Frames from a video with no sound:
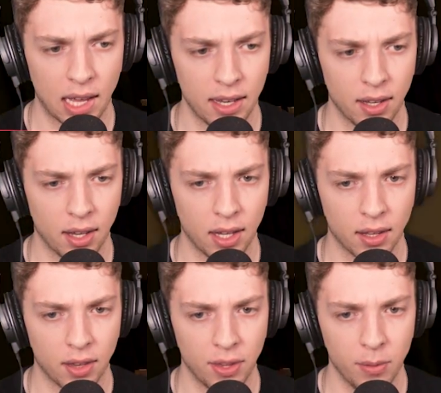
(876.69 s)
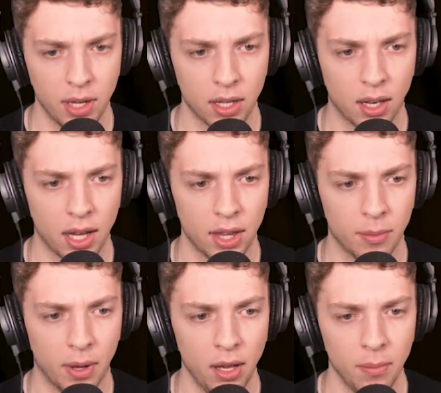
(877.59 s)
Like, I think oh. we can light
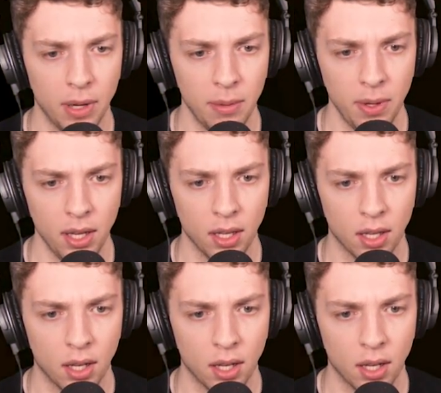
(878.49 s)
them up, oh! maybe?